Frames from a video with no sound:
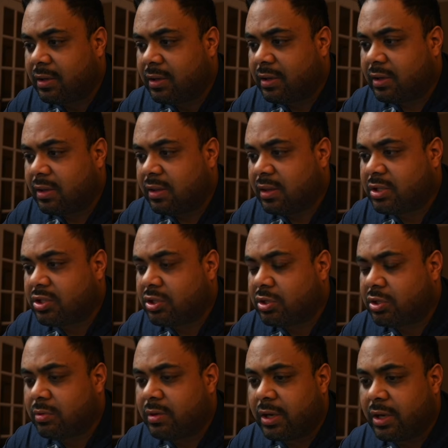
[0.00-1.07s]
the two
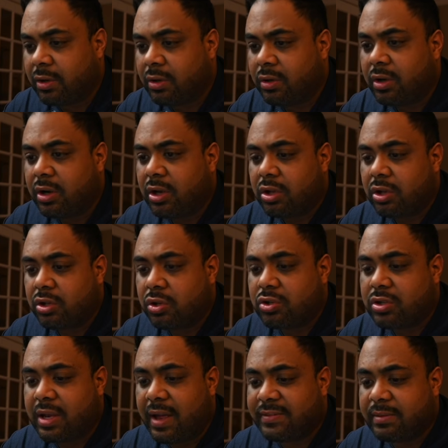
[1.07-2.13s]
here, you should
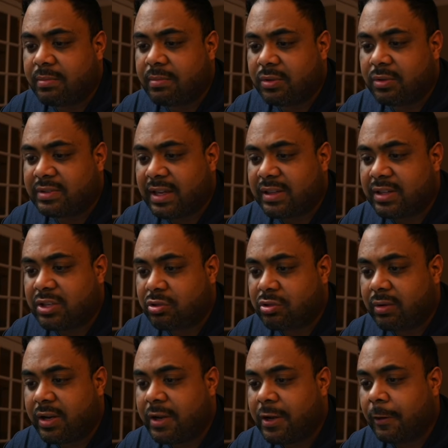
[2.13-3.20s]
have something that looks like this right
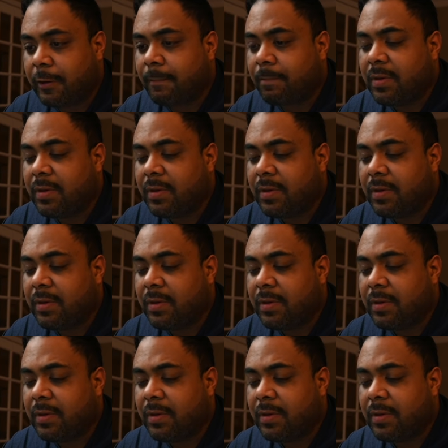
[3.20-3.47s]
here.